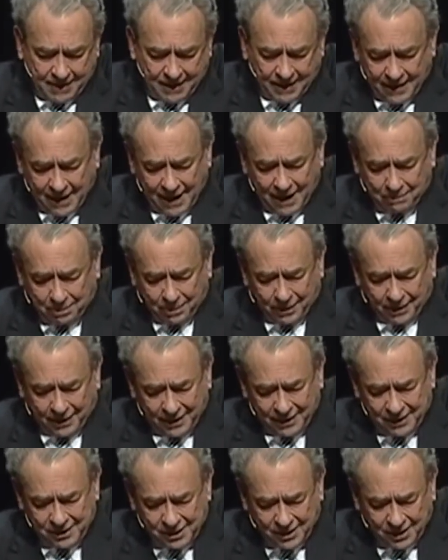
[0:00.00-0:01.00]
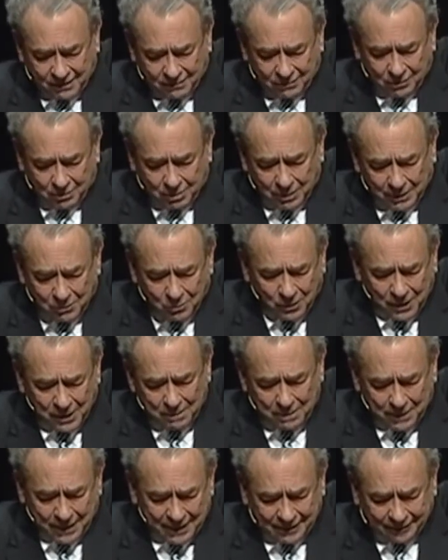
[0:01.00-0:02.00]
In that place there will be
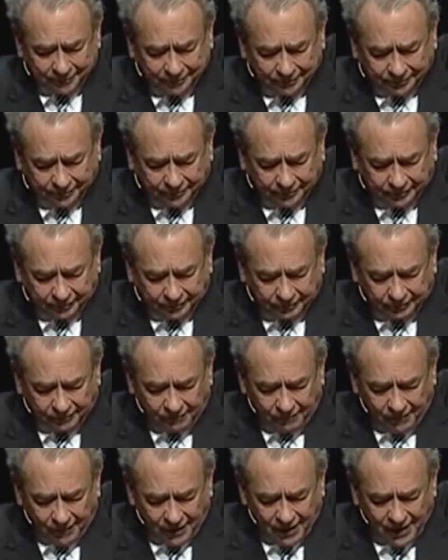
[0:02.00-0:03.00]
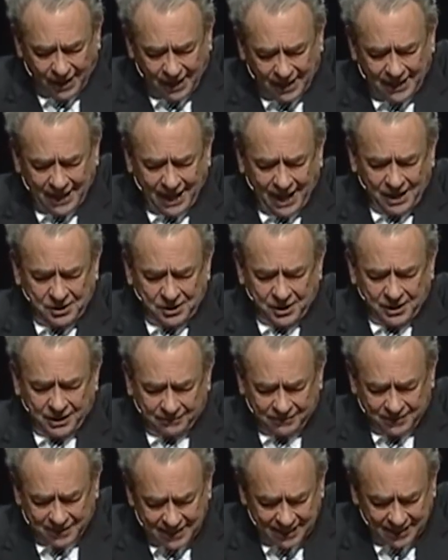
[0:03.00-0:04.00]
weeping and
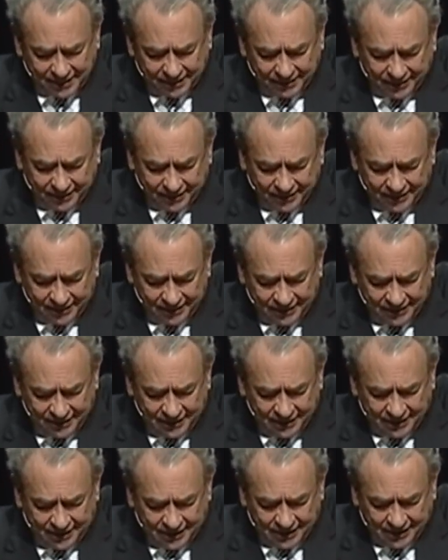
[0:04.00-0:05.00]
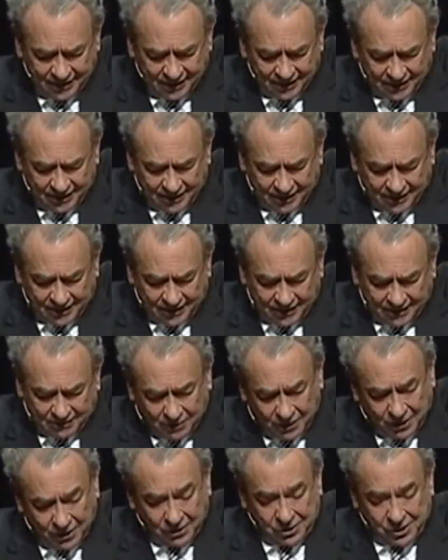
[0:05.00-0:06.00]
gnashing of teeth.
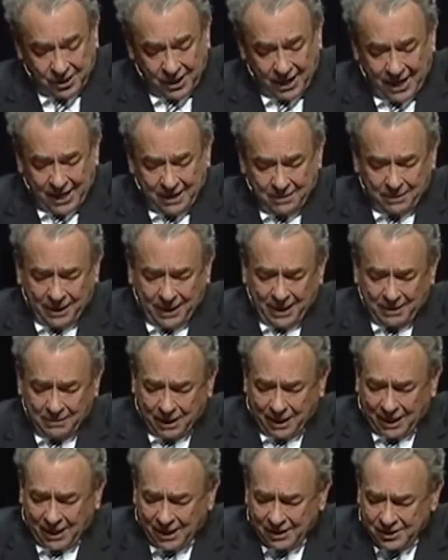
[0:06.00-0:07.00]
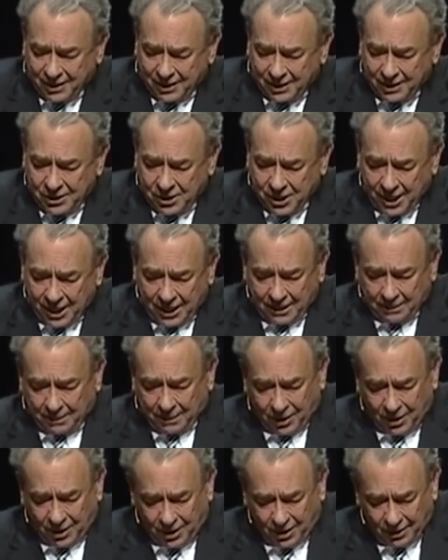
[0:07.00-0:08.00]
When you see Abraham and Isaac and Jacob
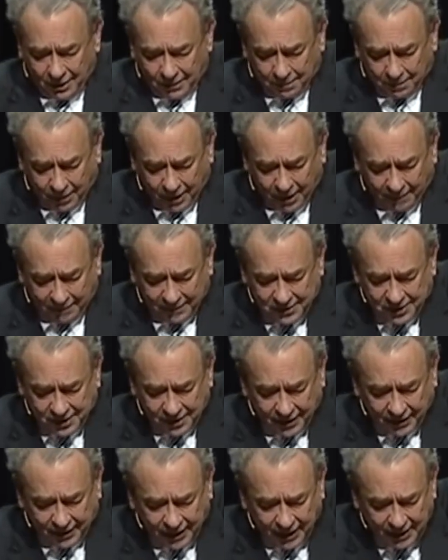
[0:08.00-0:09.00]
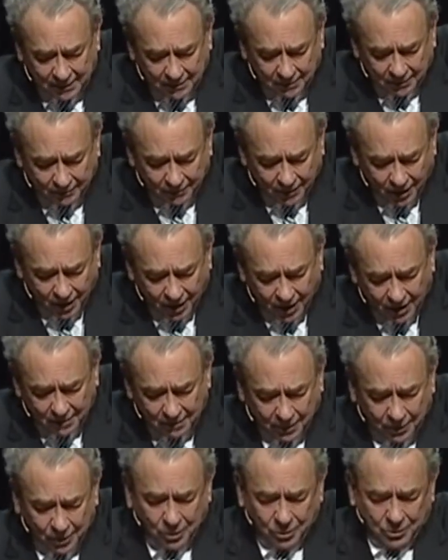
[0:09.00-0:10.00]
and all the prophets in the kingdom of
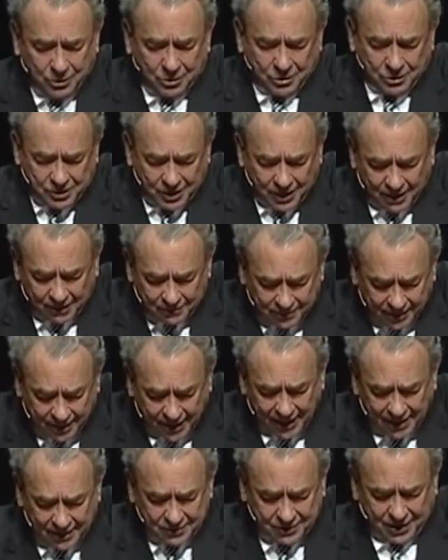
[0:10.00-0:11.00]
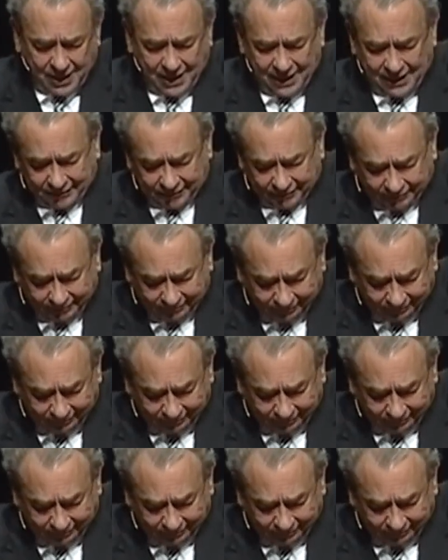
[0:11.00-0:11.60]
God, but you yourselves cast out,